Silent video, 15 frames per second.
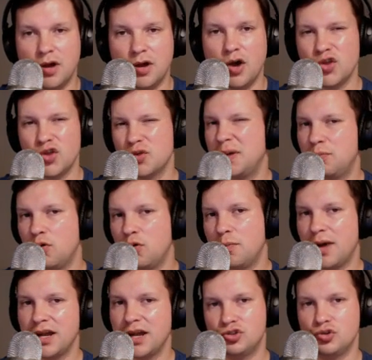other people
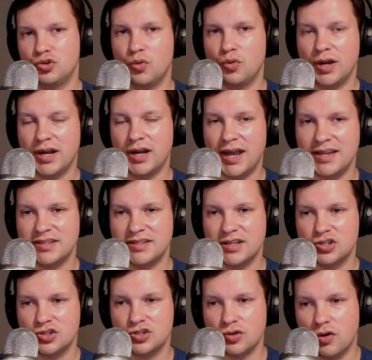might join as they
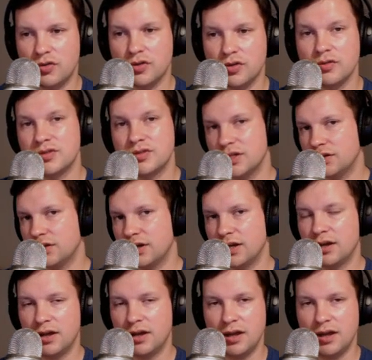saw the utility,